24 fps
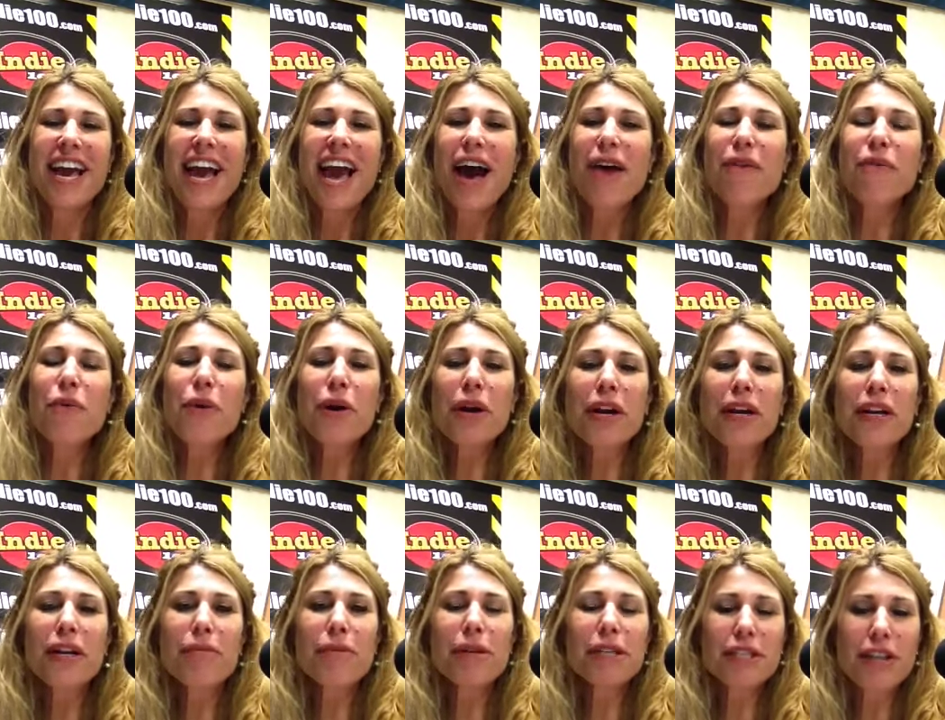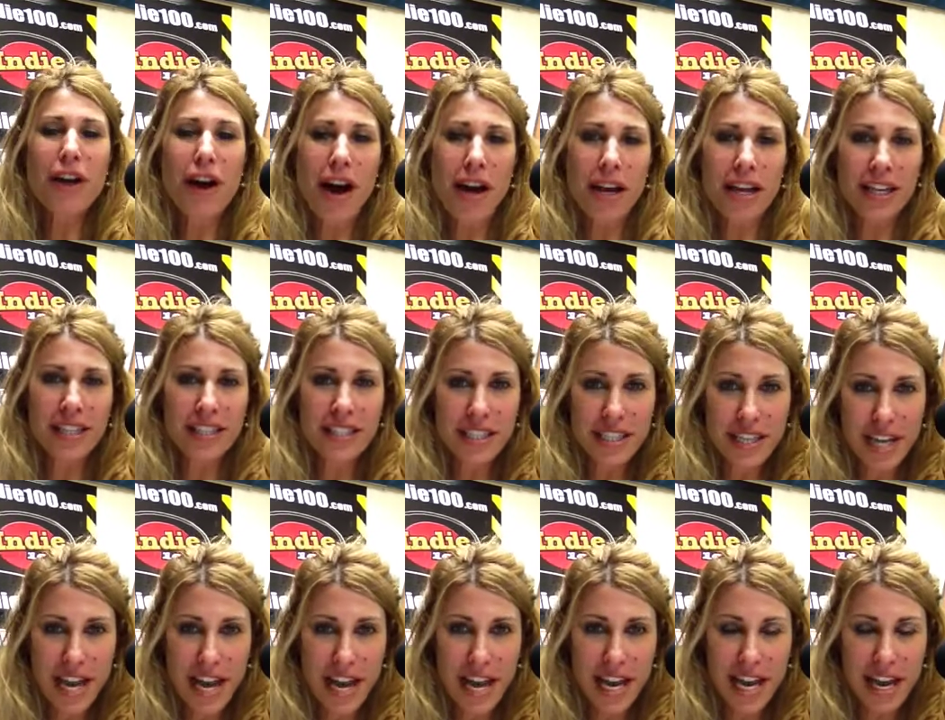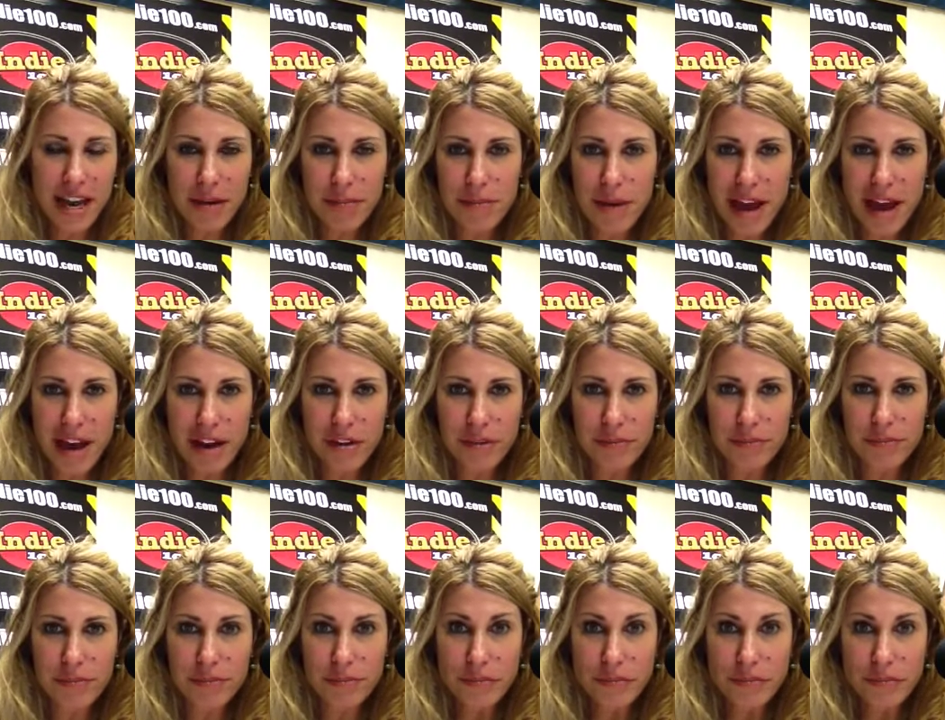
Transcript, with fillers: And we're going to be talking today about